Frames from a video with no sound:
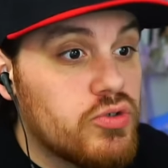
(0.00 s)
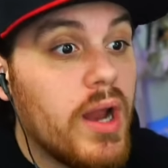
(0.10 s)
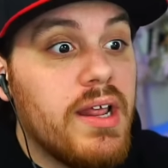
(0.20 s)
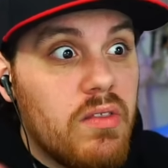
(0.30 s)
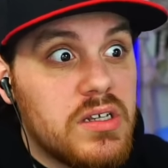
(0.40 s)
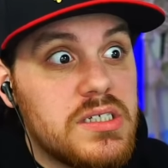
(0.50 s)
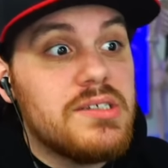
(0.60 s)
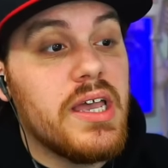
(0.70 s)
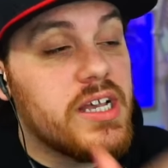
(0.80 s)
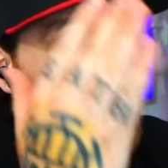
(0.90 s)
training. This is,
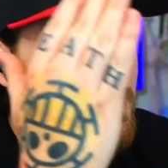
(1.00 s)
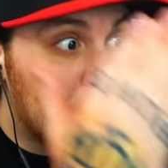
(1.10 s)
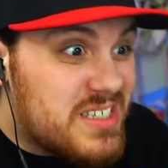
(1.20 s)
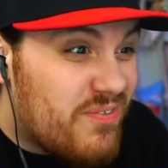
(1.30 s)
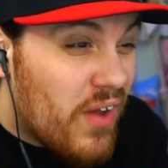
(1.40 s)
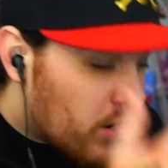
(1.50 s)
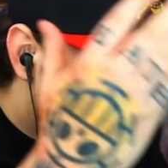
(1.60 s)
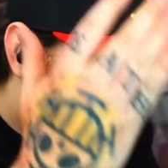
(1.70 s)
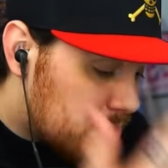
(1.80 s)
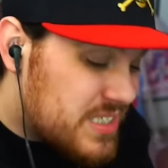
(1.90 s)
like, a very
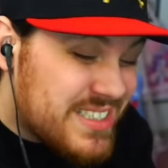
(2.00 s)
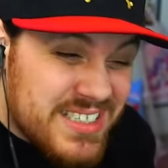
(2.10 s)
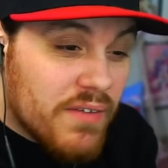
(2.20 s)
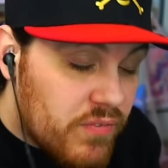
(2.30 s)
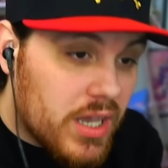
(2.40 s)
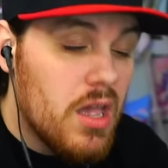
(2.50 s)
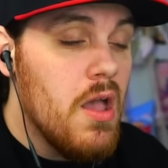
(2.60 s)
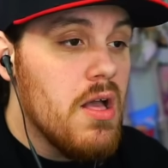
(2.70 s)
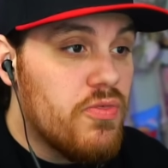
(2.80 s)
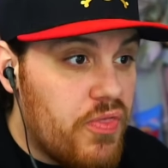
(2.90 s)
specific
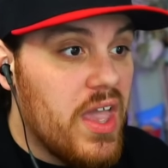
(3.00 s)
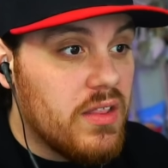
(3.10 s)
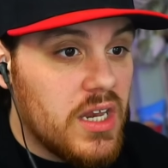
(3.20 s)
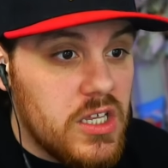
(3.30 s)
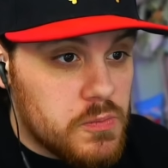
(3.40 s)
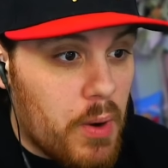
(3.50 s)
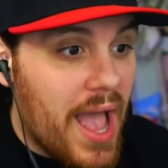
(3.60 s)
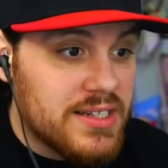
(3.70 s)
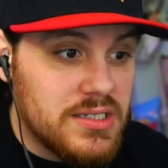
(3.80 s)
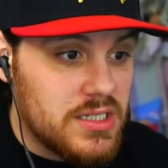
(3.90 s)
thing that he's
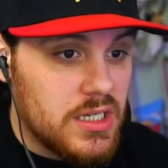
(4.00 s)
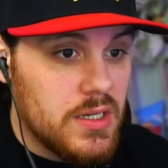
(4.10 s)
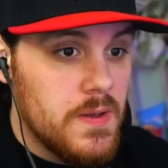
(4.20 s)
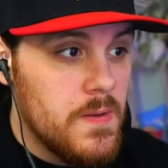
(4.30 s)
practicing.